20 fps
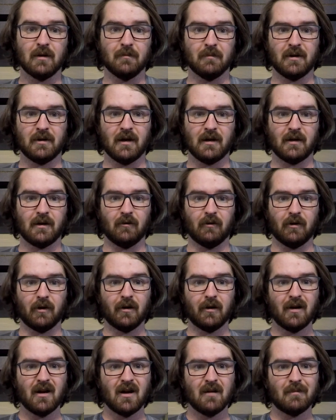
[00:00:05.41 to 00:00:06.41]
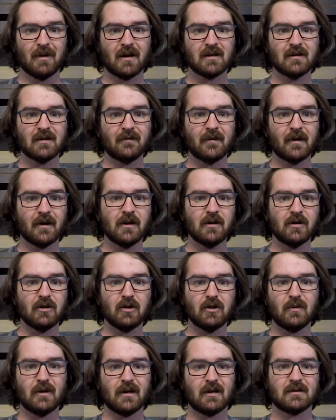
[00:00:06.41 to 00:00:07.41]
in particular, because a very
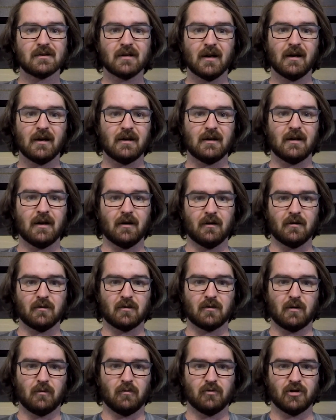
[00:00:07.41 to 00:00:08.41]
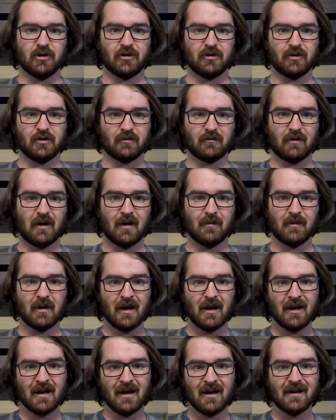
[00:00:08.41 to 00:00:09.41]
new and exciting pterosaur was just described,
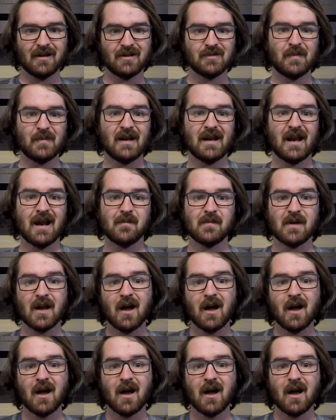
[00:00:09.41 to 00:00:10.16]
and it's been named